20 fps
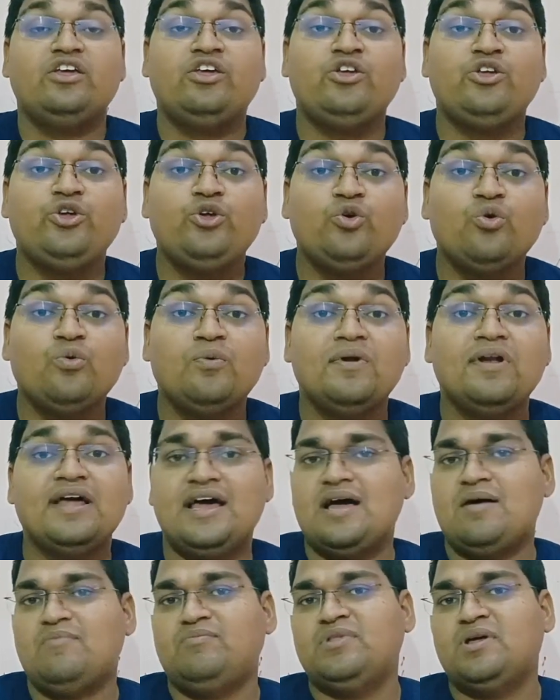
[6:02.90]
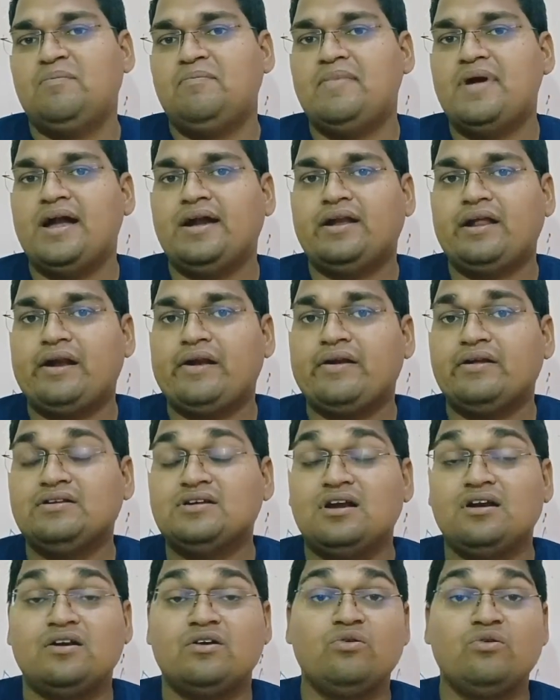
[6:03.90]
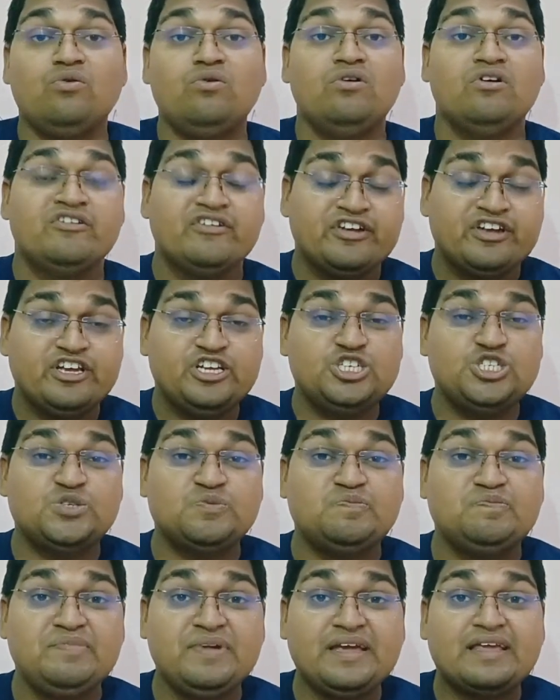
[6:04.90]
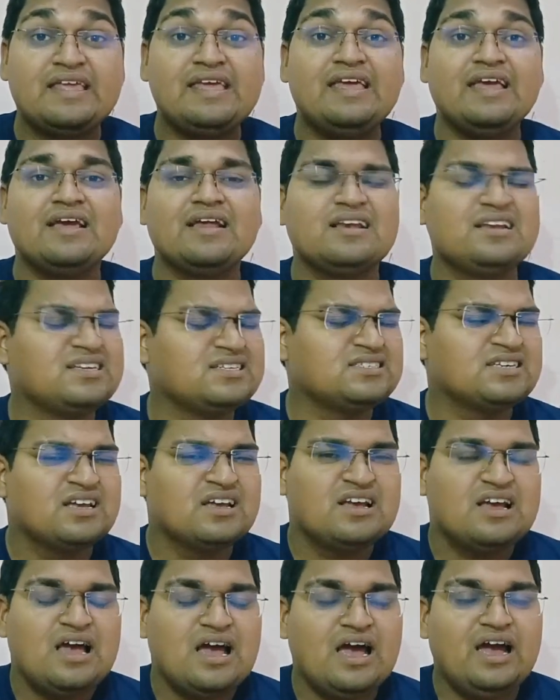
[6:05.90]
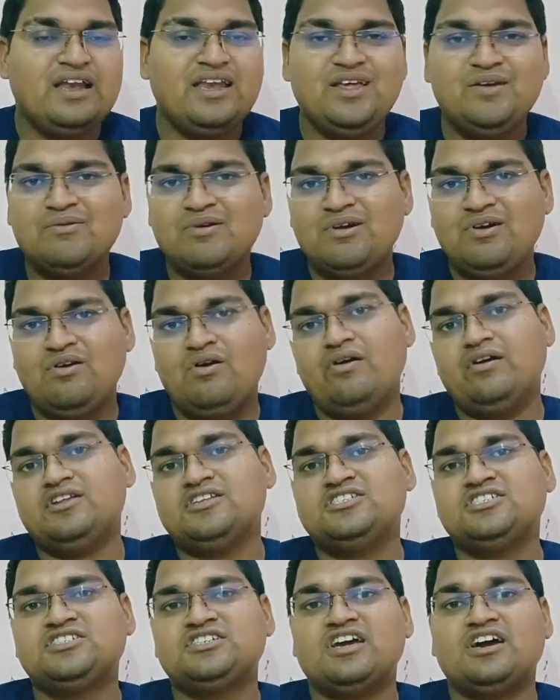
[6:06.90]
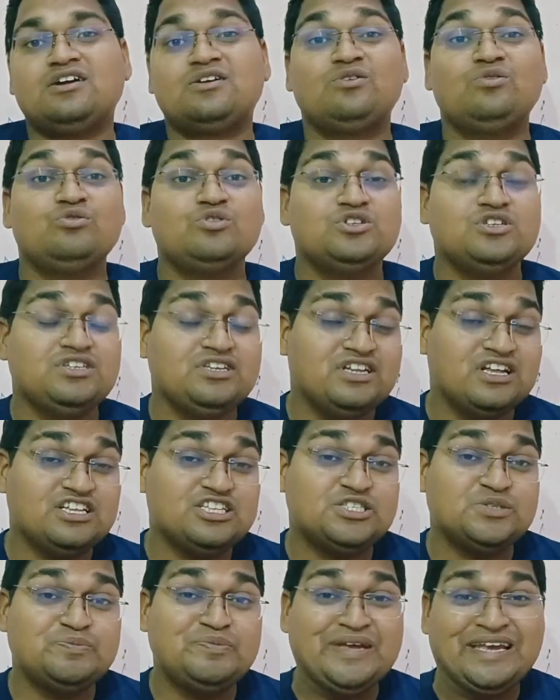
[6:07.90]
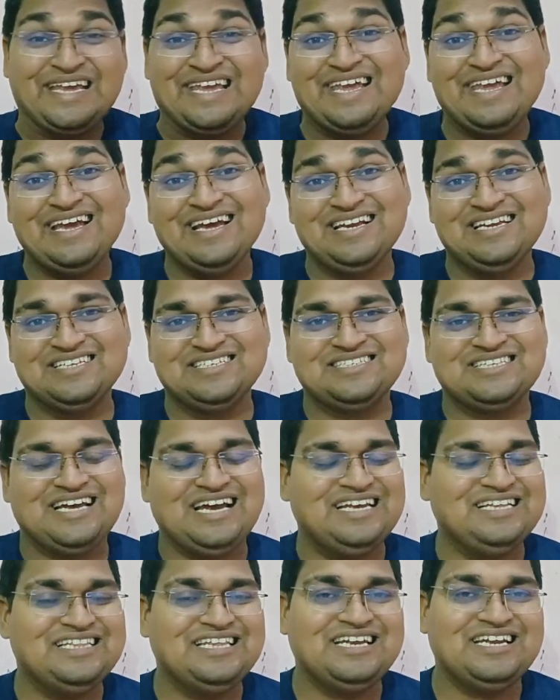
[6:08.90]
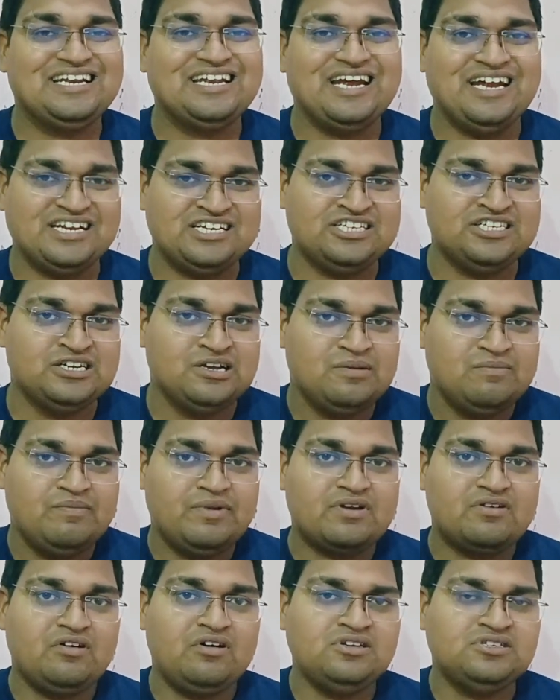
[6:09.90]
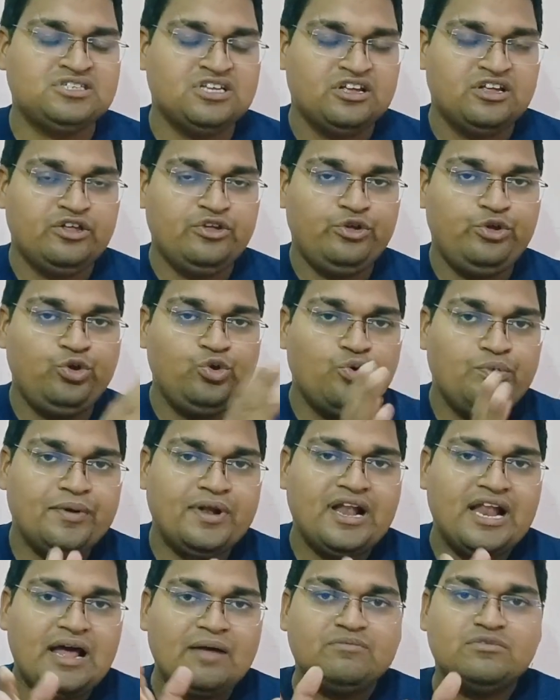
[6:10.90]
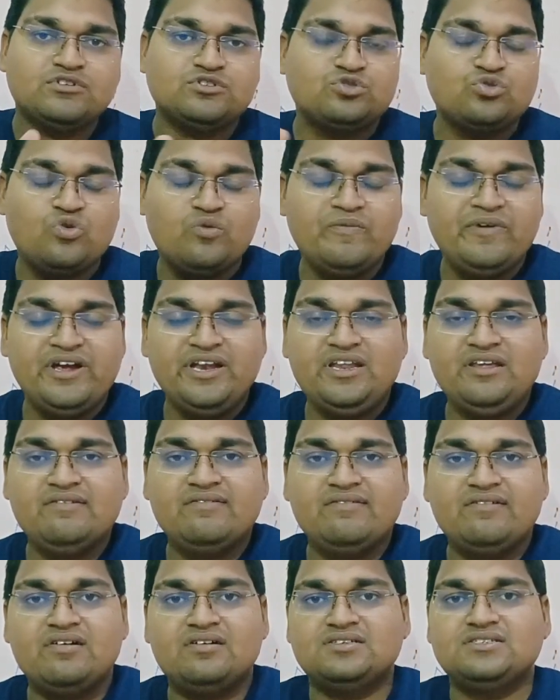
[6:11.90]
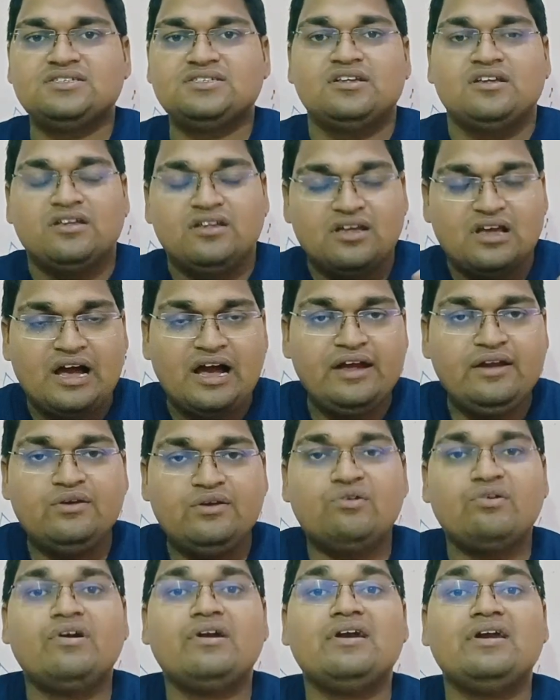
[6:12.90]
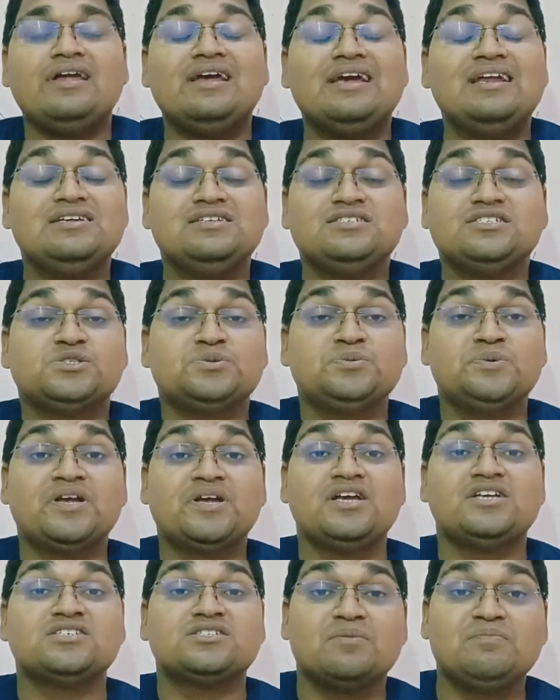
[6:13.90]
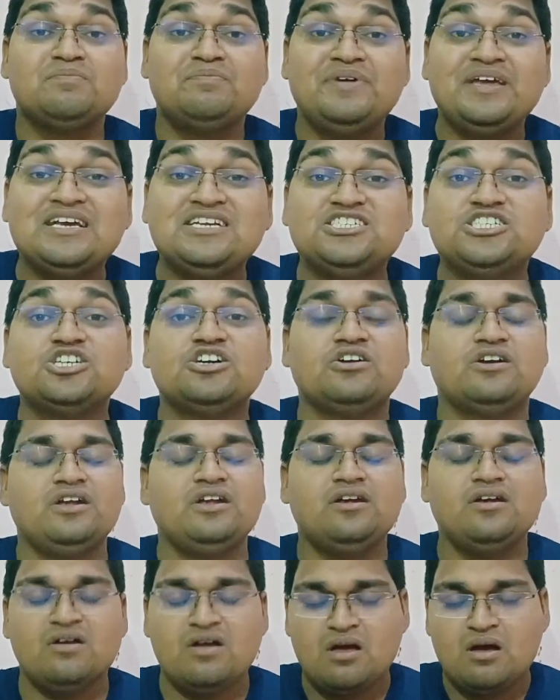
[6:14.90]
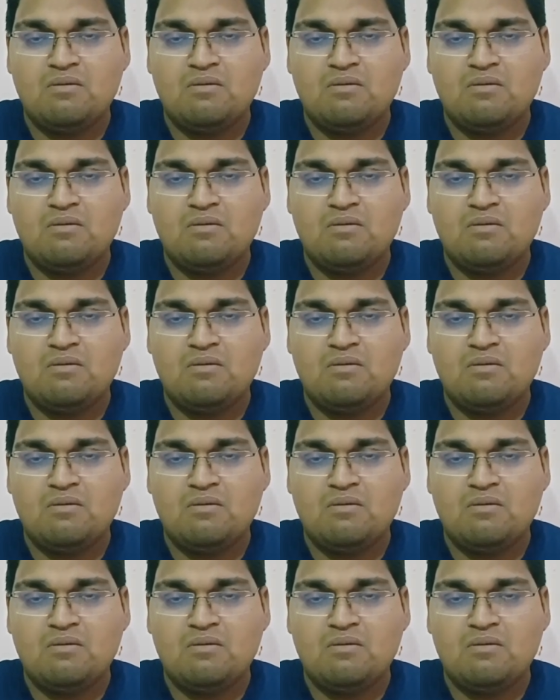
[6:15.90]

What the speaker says: you will have the better result to speaking English, and you will not stuck to in the speaking English. I think that because you will have the so many words. I know that English speaking is a big journey,